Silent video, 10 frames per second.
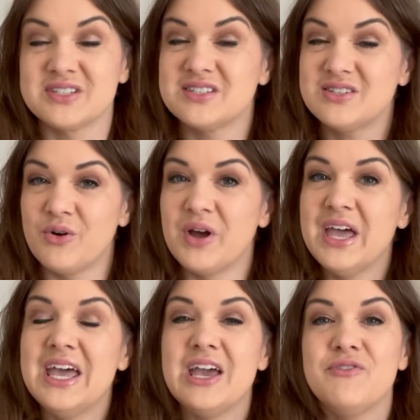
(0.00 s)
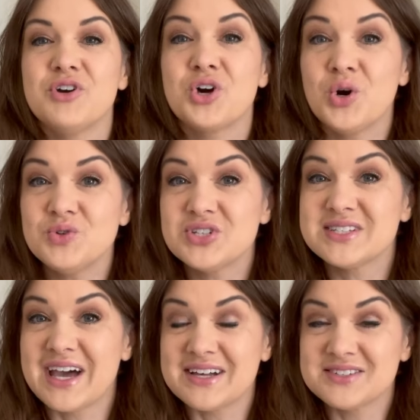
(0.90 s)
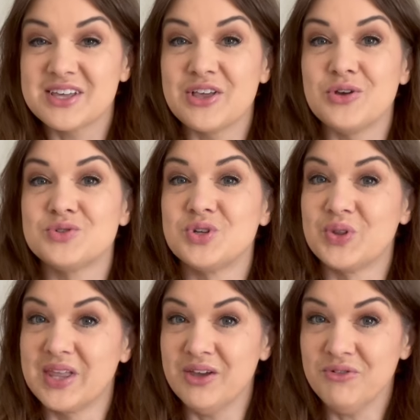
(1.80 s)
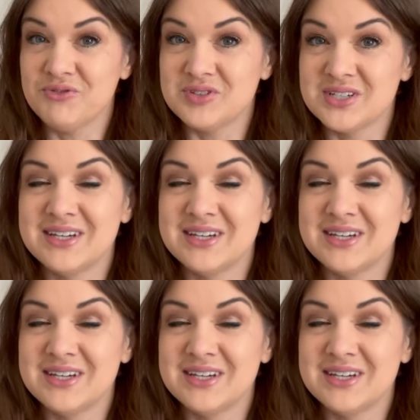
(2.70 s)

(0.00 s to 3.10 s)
So if your coach is asking you to lift,